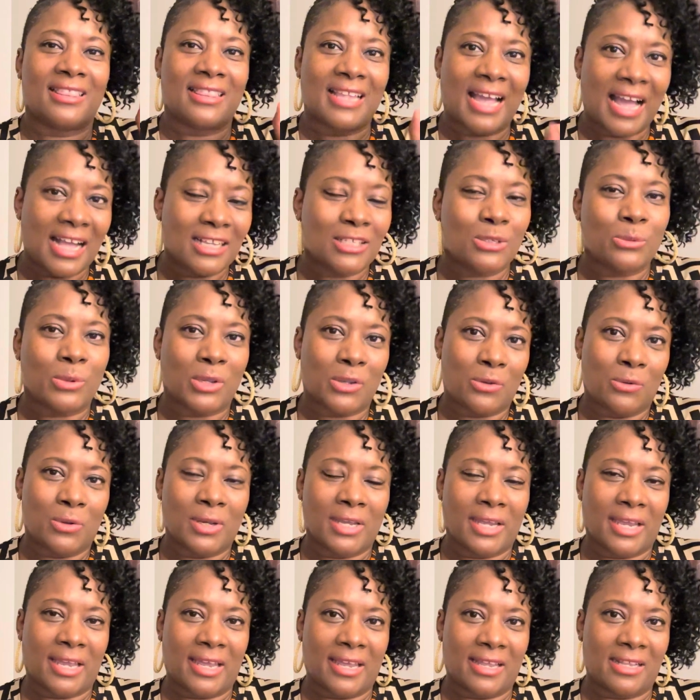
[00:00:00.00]
That's when you
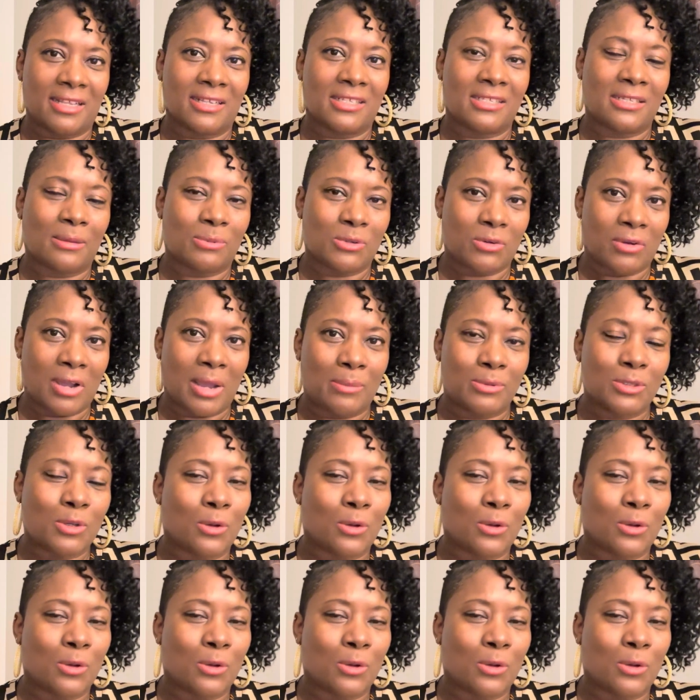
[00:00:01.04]
can subscribe.